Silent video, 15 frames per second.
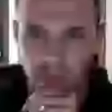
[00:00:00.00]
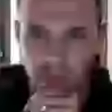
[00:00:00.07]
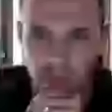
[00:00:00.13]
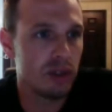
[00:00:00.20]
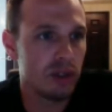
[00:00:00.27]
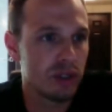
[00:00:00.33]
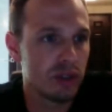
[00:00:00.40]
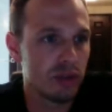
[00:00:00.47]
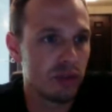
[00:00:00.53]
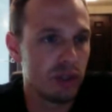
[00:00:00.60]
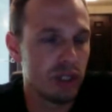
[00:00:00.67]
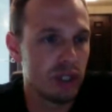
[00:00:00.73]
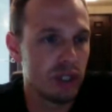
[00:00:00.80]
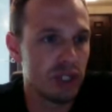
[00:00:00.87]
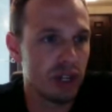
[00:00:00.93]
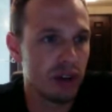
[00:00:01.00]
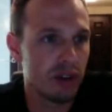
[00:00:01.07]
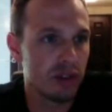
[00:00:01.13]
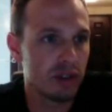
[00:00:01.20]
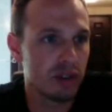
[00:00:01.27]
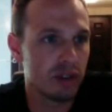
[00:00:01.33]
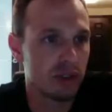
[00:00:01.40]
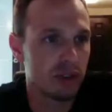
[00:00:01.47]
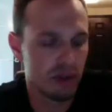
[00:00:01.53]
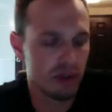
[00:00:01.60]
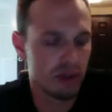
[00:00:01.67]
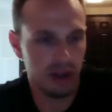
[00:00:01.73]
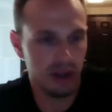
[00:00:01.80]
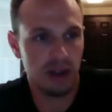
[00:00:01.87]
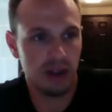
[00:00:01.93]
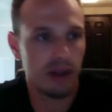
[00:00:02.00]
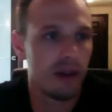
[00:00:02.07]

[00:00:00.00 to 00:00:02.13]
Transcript: just reshare the screen.